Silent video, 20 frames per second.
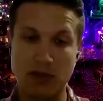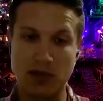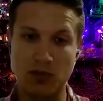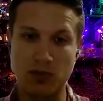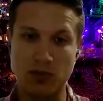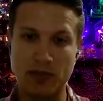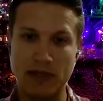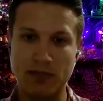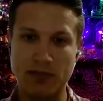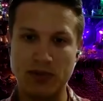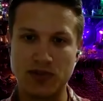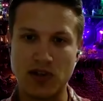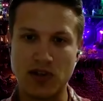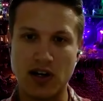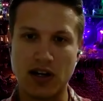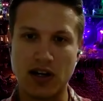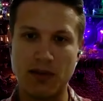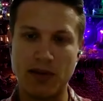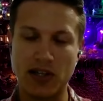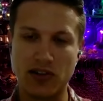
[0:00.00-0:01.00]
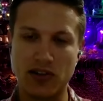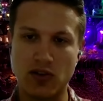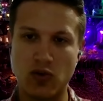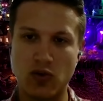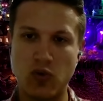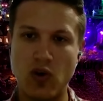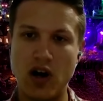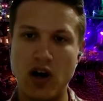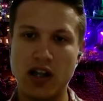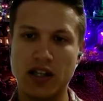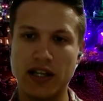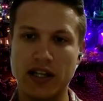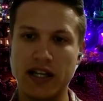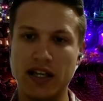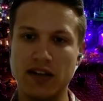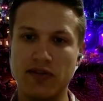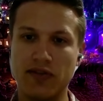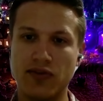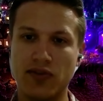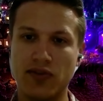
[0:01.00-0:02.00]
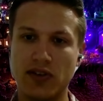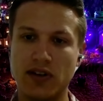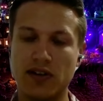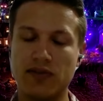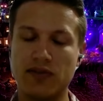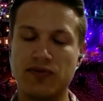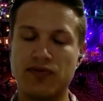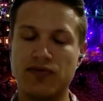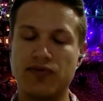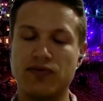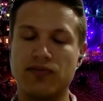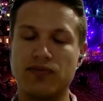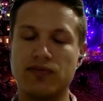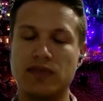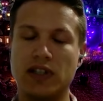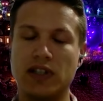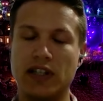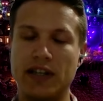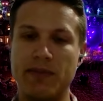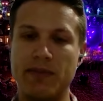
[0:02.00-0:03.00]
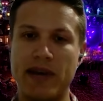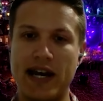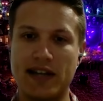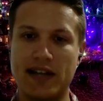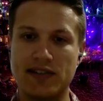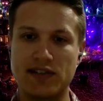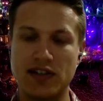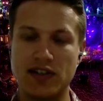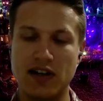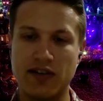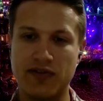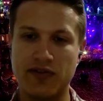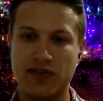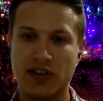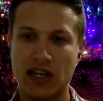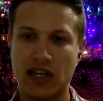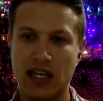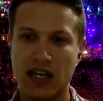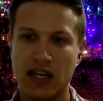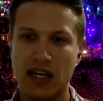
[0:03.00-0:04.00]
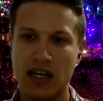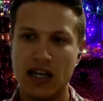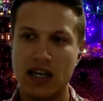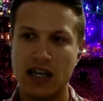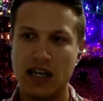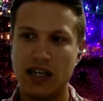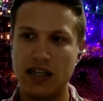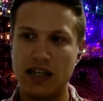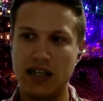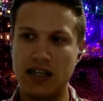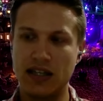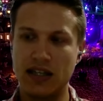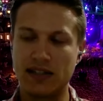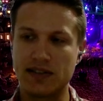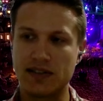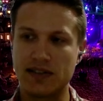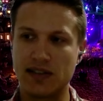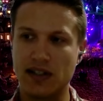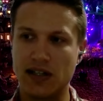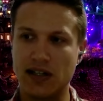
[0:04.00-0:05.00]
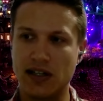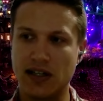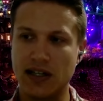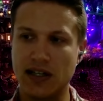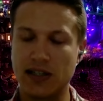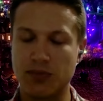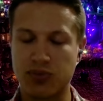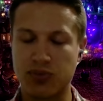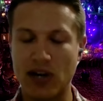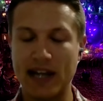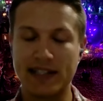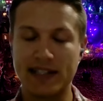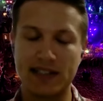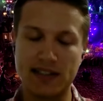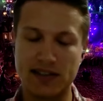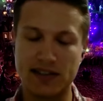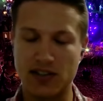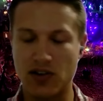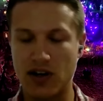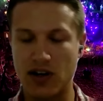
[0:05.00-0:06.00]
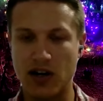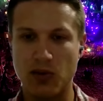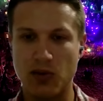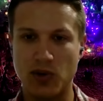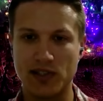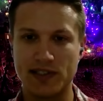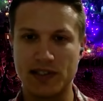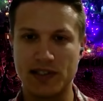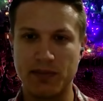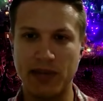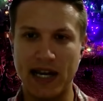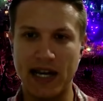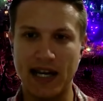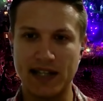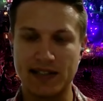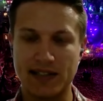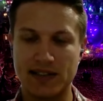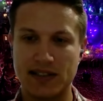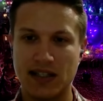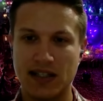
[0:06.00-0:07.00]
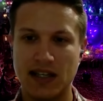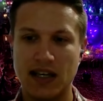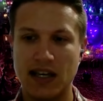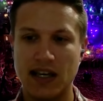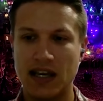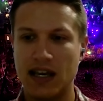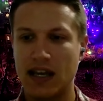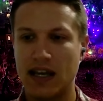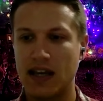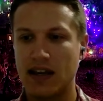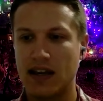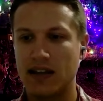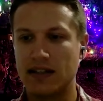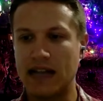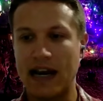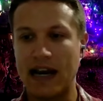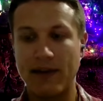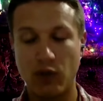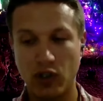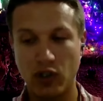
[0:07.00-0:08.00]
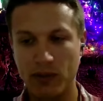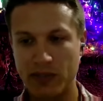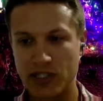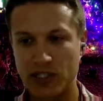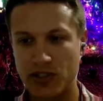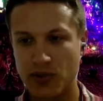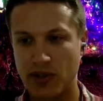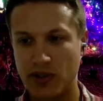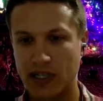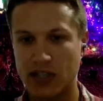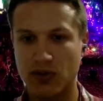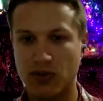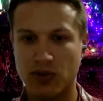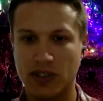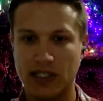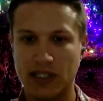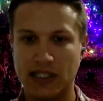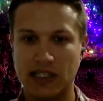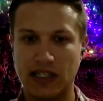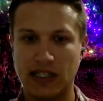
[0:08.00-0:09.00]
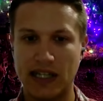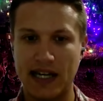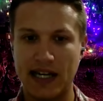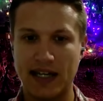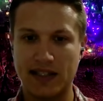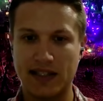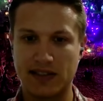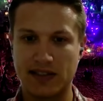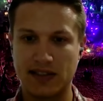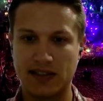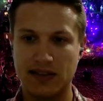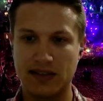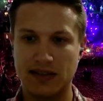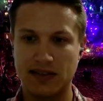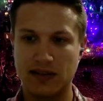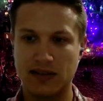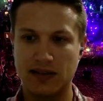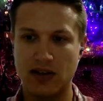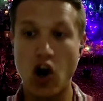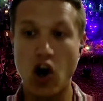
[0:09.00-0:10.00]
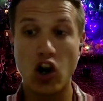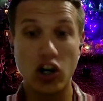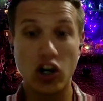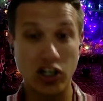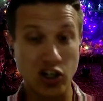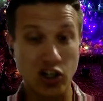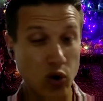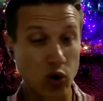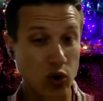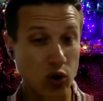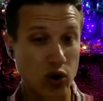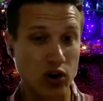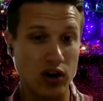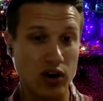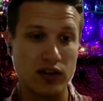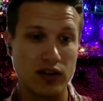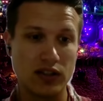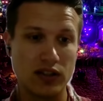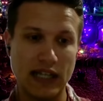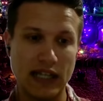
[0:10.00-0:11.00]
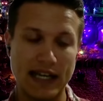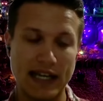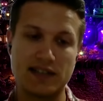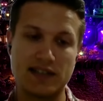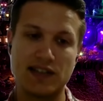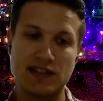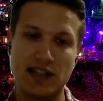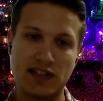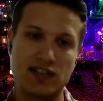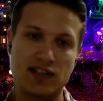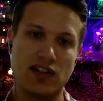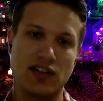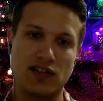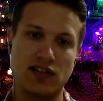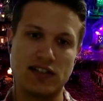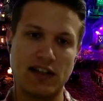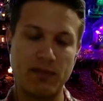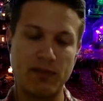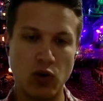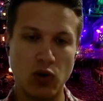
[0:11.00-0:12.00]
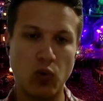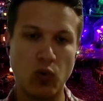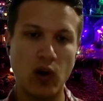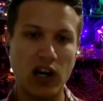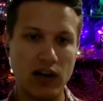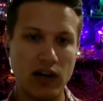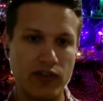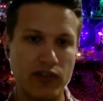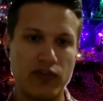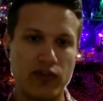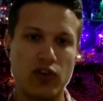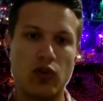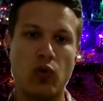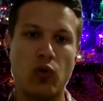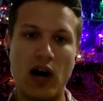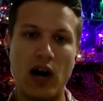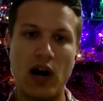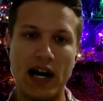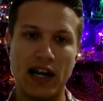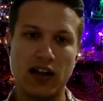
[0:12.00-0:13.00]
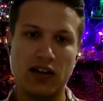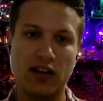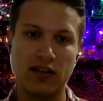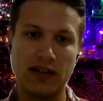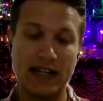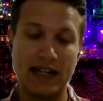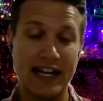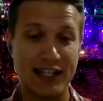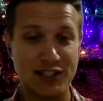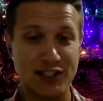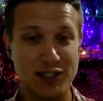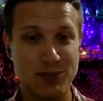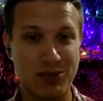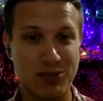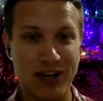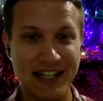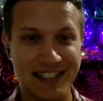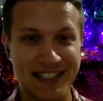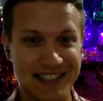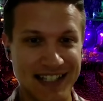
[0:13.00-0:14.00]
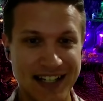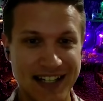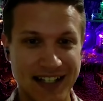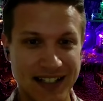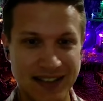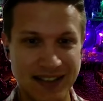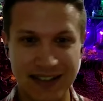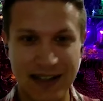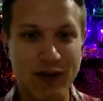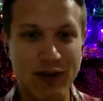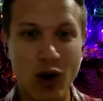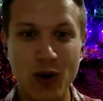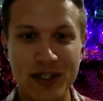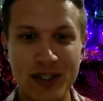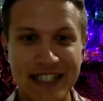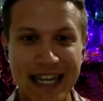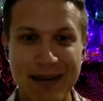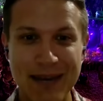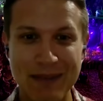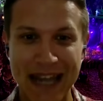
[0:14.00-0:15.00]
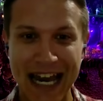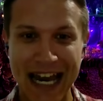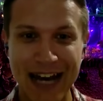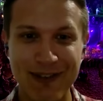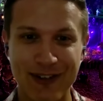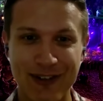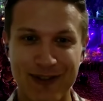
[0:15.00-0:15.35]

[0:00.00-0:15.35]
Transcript: but when people talk about the quality of, of the Lemax stuff, it's uh, prices, you know, how it was in the past. Now I've only been doing it really the last hardcore the last six years. I've been aware of it for a while. And actually, the prices kind of, they've always kept me out of